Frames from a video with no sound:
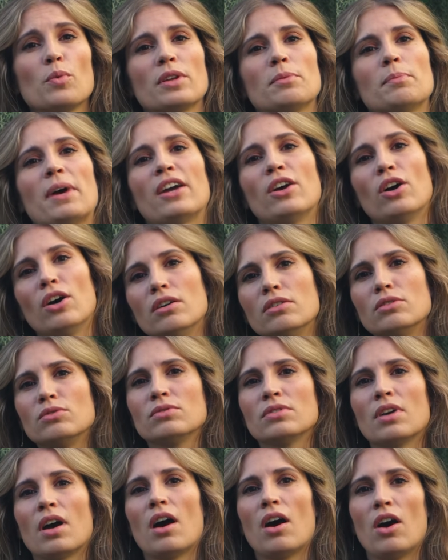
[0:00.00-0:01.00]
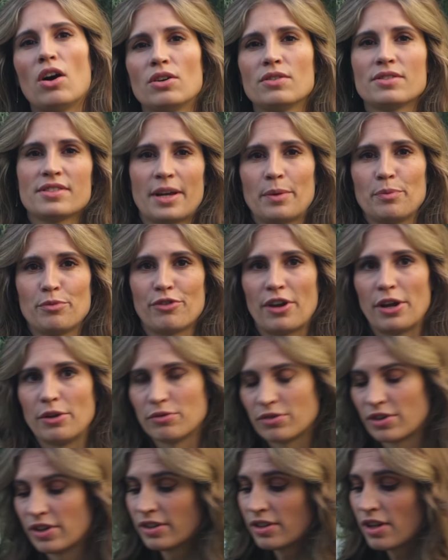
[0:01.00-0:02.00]
with my own all-time
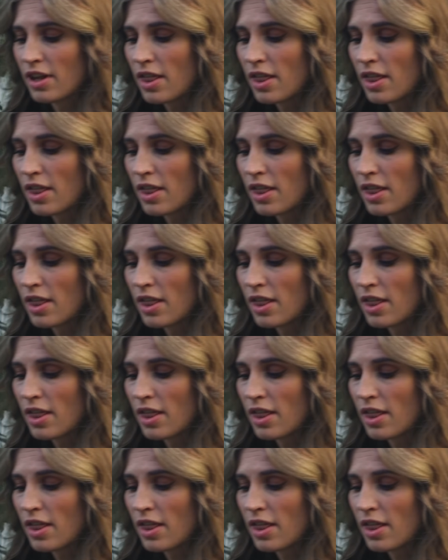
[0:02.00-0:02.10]
favorite,